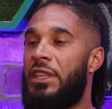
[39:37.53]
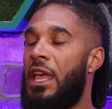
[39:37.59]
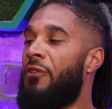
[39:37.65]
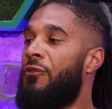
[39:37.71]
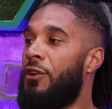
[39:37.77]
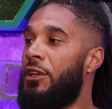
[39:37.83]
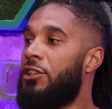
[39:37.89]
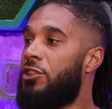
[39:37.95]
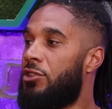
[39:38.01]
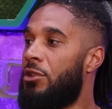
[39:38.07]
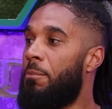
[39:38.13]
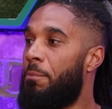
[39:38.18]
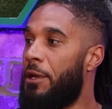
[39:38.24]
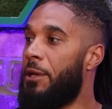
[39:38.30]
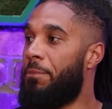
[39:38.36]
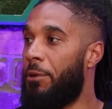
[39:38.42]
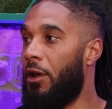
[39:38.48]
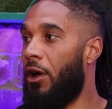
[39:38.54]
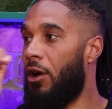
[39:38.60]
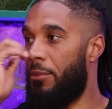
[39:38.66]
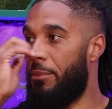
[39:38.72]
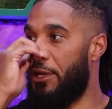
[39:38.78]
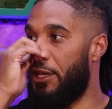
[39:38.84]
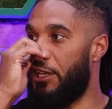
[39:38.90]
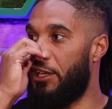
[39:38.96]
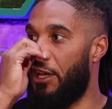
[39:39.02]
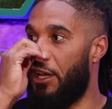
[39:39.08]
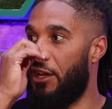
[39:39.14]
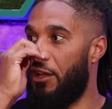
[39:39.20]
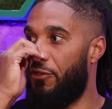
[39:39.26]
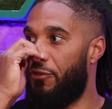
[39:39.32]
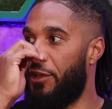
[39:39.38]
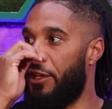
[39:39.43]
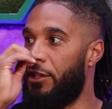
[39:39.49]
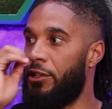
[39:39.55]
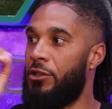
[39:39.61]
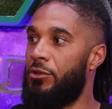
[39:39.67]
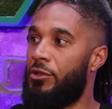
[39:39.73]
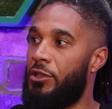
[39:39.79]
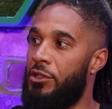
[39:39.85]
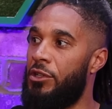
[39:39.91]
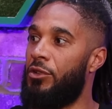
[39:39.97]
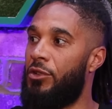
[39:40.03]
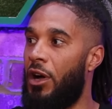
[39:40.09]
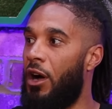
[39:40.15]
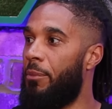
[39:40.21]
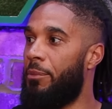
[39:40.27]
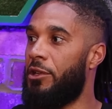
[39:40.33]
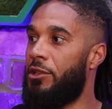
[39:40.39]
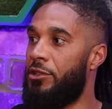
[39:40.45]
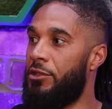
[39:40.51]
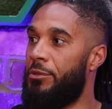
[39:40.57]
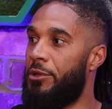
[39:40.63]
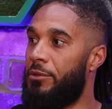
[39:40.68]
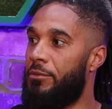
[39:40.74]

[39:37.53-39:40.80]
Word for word: is definitely some people I meet and I think you you can't be